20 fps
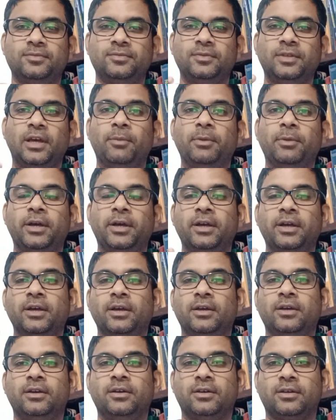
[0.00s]
They may
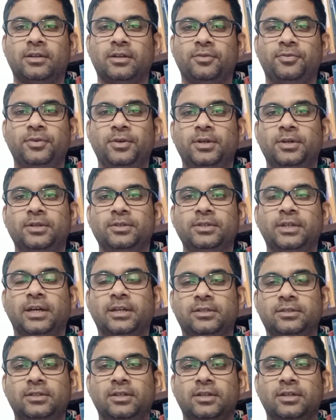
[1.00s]
refer
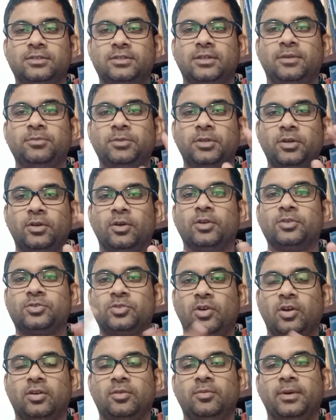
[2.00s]
that there is something called
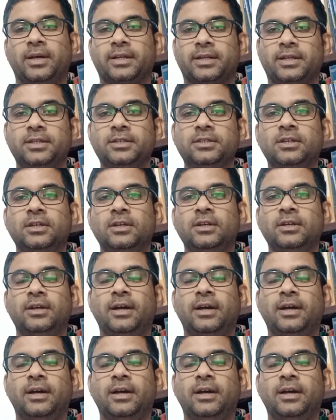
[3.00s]
stock market.